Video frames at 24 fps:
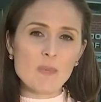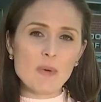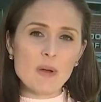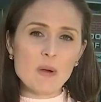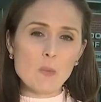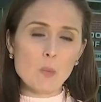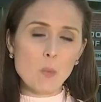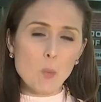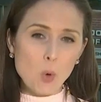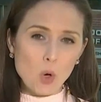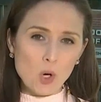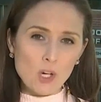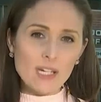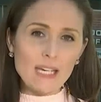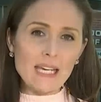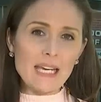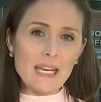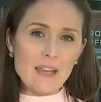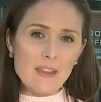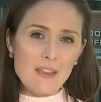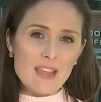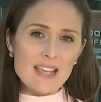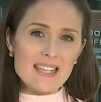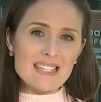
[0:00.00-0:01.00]
who have been
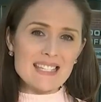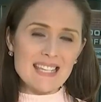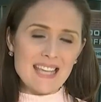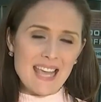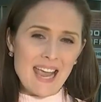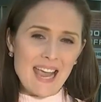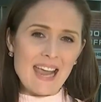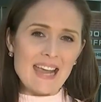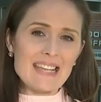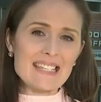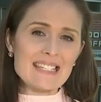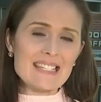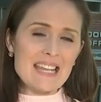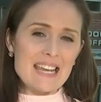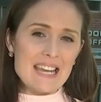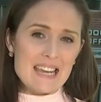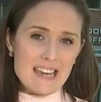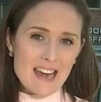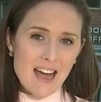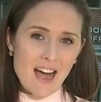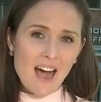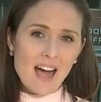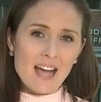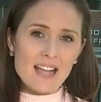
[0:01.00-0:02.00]
working this case
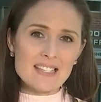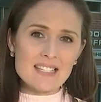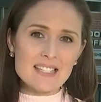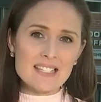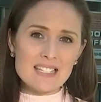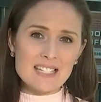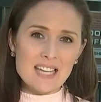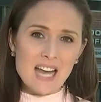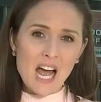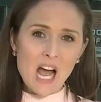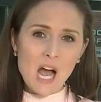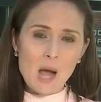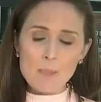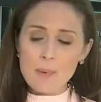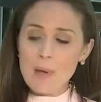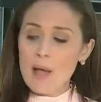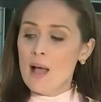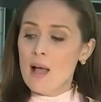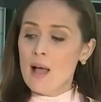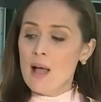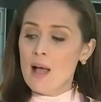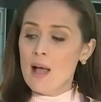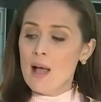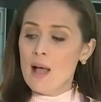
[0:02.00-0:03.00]
nonstop.
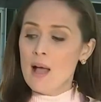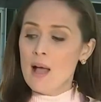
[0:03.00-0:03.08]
